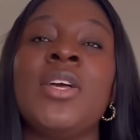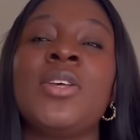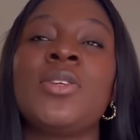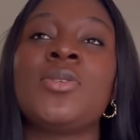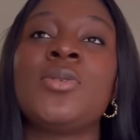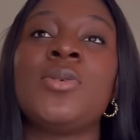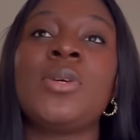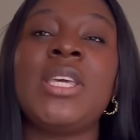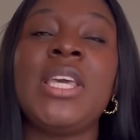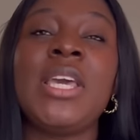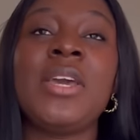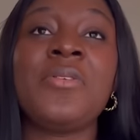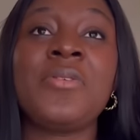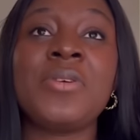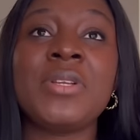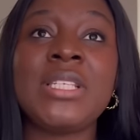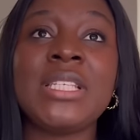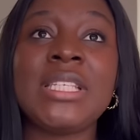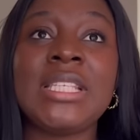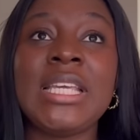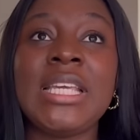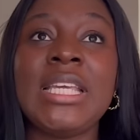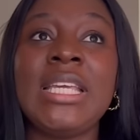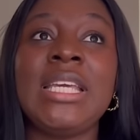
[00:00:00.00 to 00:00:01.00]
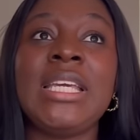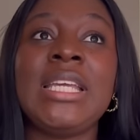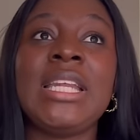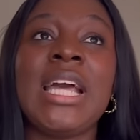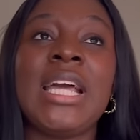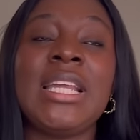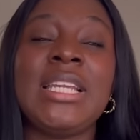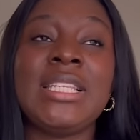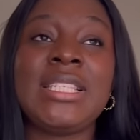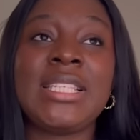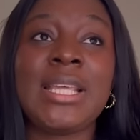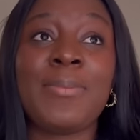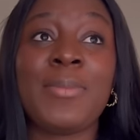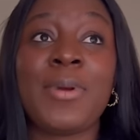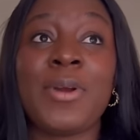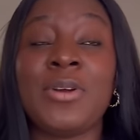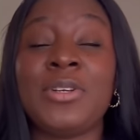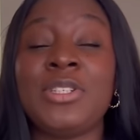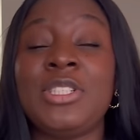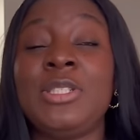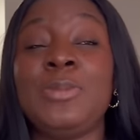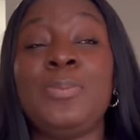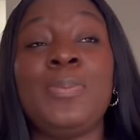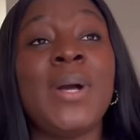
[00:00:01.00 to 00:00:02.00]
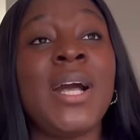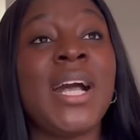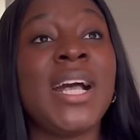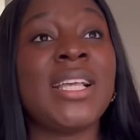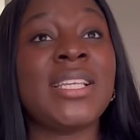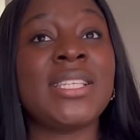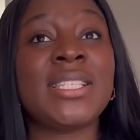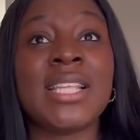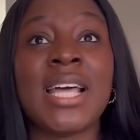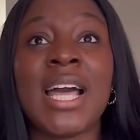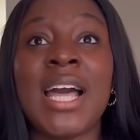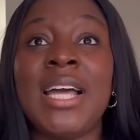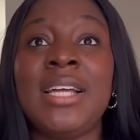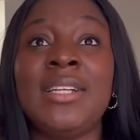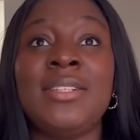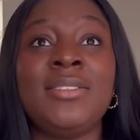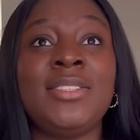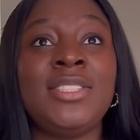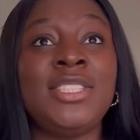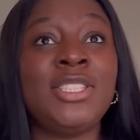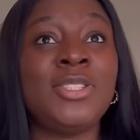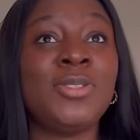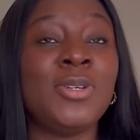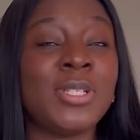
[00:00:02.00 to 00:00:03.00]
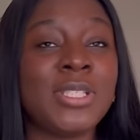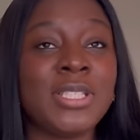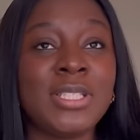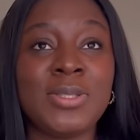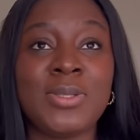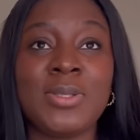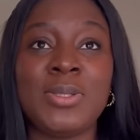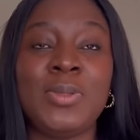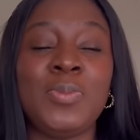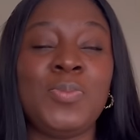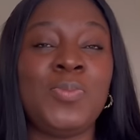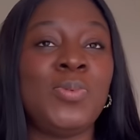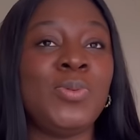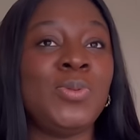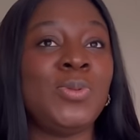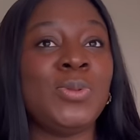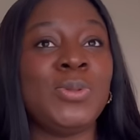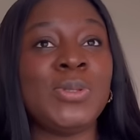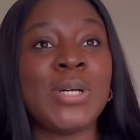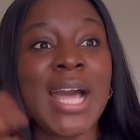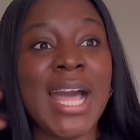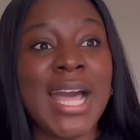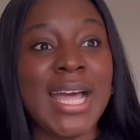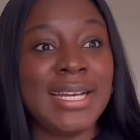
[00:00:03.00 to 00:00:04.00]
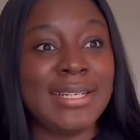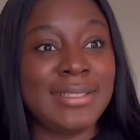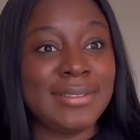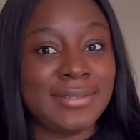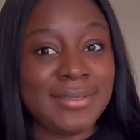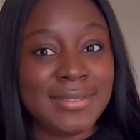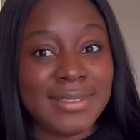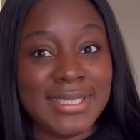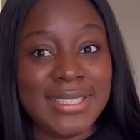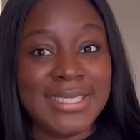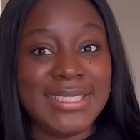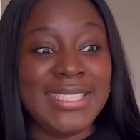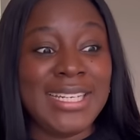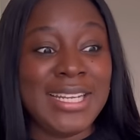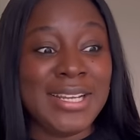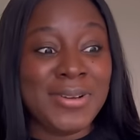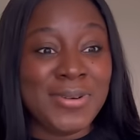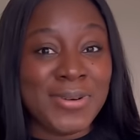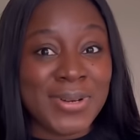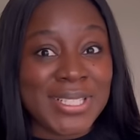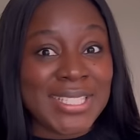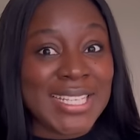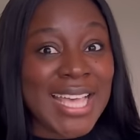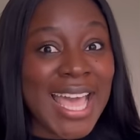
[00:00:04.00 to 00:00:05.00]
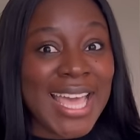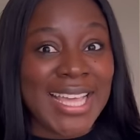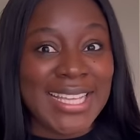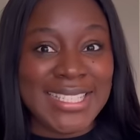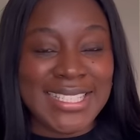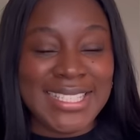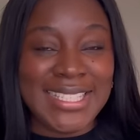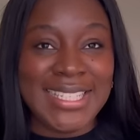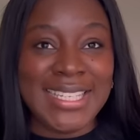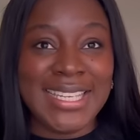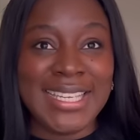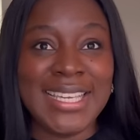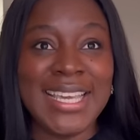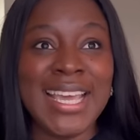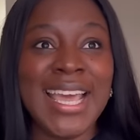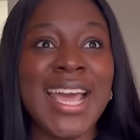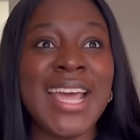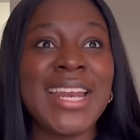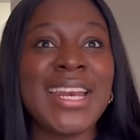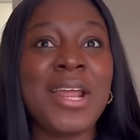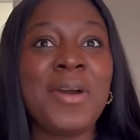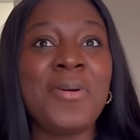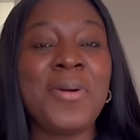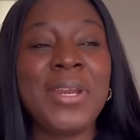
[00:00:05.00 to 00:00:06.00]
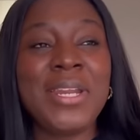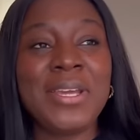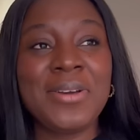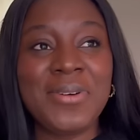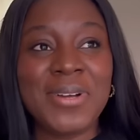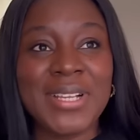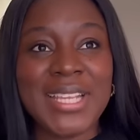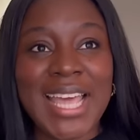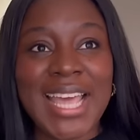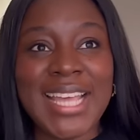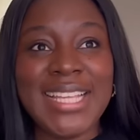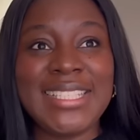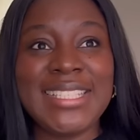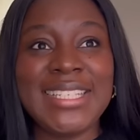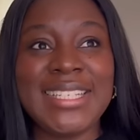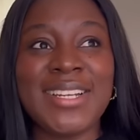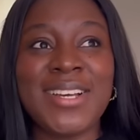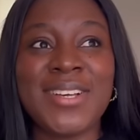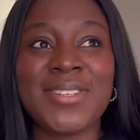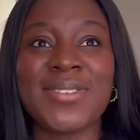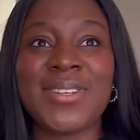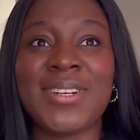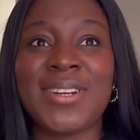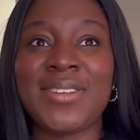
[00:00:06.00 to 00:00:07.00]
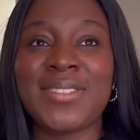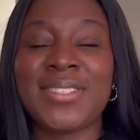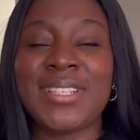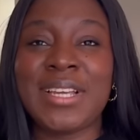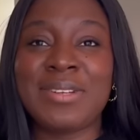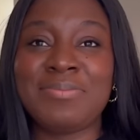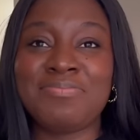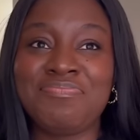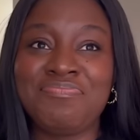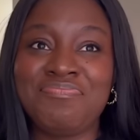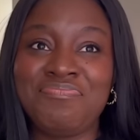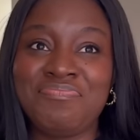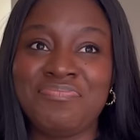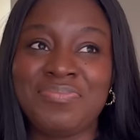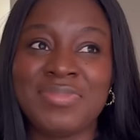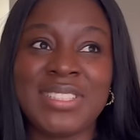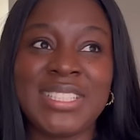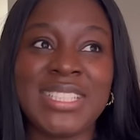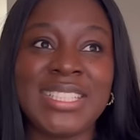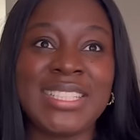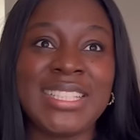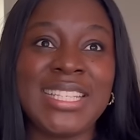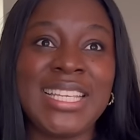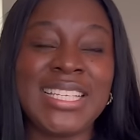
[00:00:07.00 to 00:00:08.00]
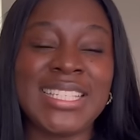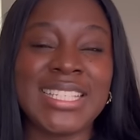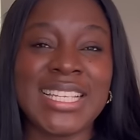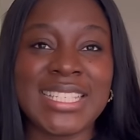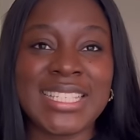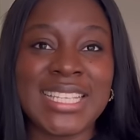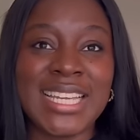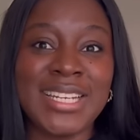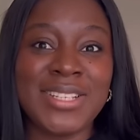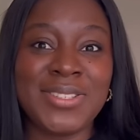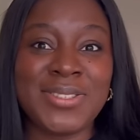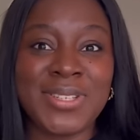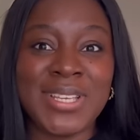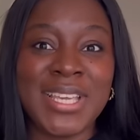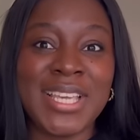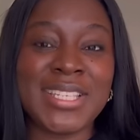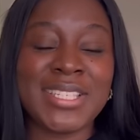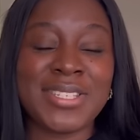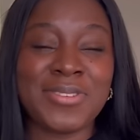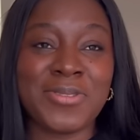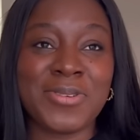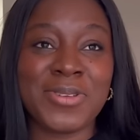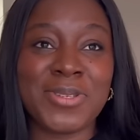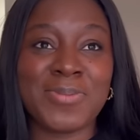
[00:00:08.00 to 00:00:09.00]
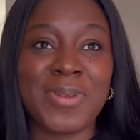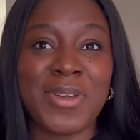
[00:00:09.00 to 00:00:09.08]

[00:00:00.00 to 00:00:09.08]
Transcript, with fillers: So Kay wrote it again, and this time around she passed and she got into the pool and they got ITA. Now, when they got ITA, that was when I was like, hmm, things are starting to get serious.